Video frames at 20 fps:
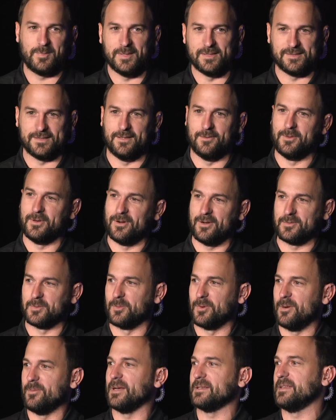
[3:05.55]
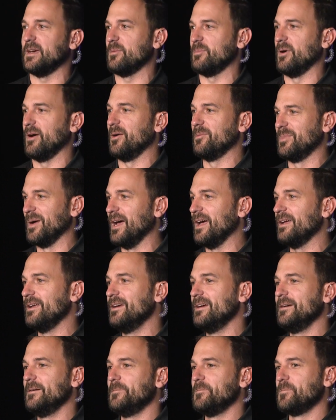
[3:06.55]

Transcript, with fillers: of P C. We don't have to worry about that part. But